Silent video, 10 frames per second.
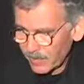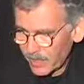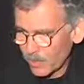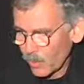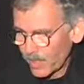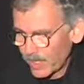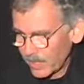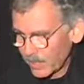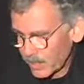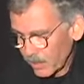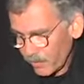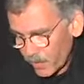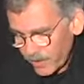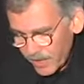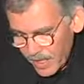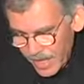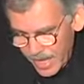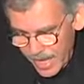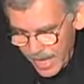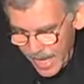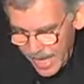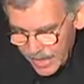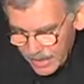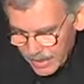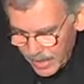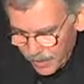Victorian, and so forth. And